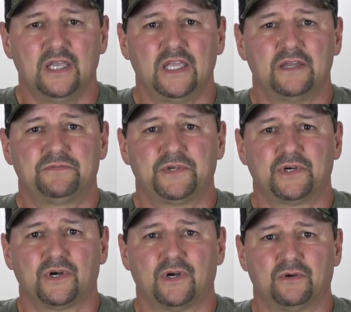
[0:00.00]
If
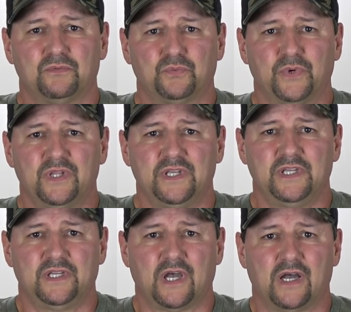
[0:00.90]
you're
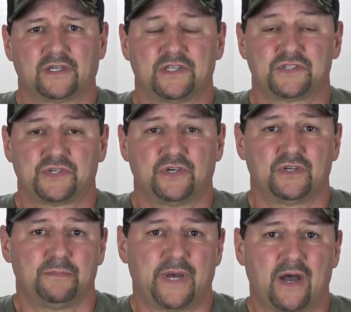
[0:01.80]
really
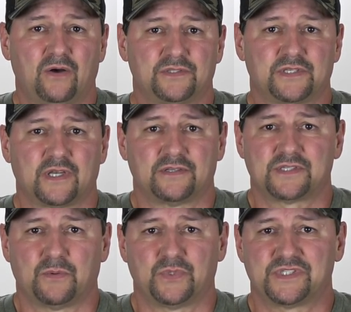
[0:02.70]
concerned about
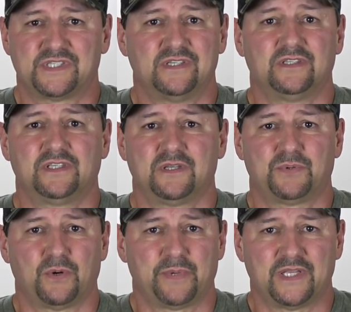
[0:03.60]
someone stealing the
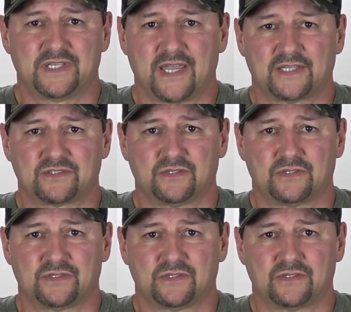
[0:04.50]
propane tanks